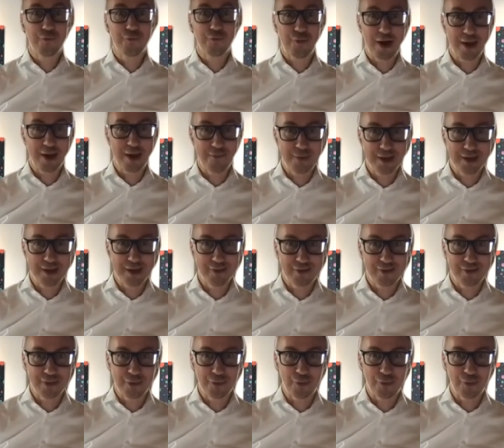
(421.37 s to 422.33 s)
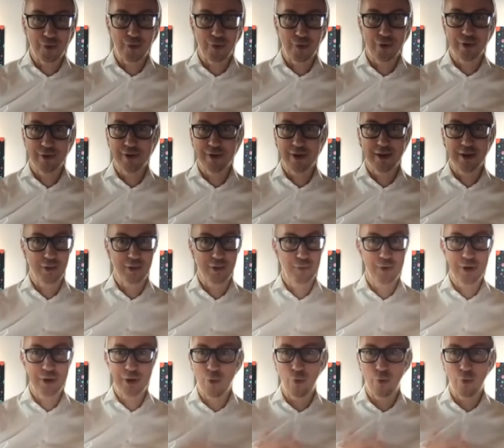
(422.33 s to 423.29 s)
5 biggest in the world,
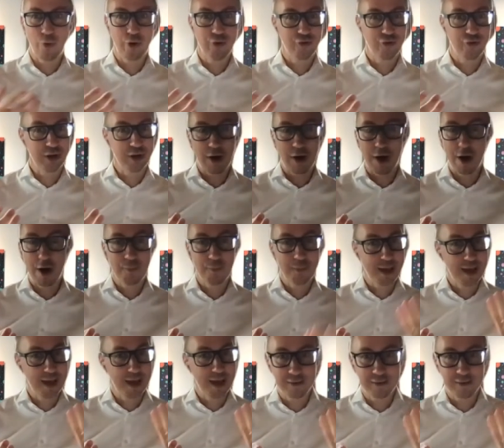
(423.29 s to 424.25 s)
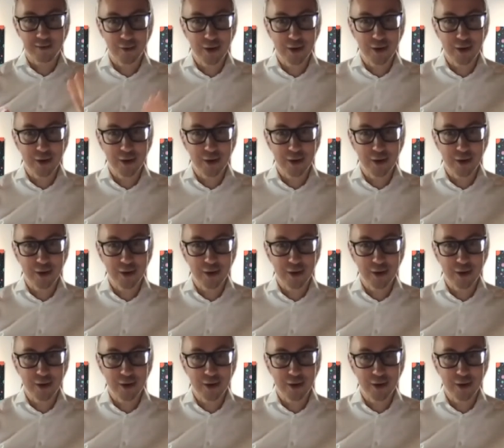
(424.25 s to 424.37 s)
including Orange and Comcast.